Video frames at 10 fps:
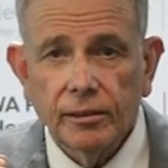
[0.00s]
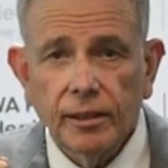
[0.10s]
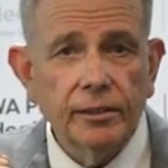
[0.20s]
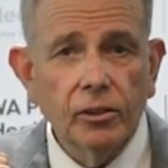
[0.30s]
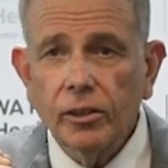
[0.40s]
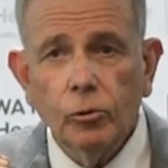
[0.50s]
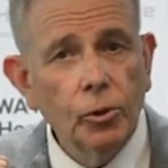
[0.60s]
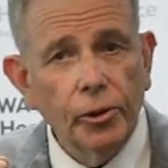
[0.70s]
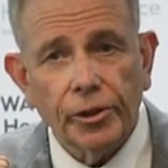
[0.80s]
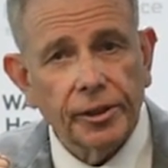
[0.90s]
That's not going to
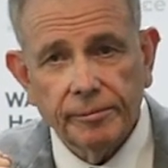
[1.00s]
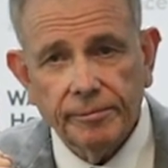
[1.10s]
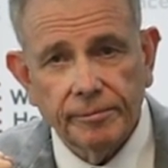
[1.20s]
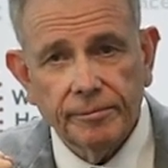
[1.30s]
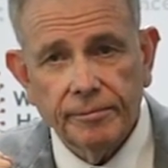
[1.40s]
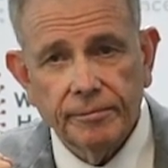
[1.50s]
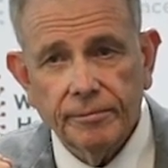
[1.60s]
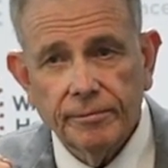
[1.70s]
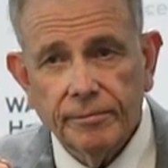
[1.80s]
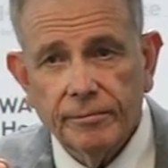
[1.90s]
work.
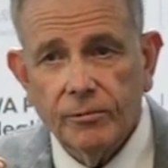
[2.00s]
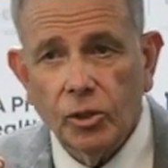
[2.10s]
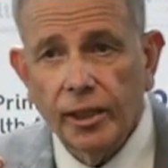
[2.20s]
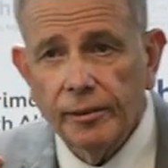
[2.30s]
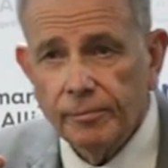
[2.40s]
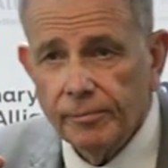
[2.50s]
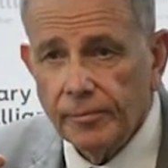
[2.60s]
Right?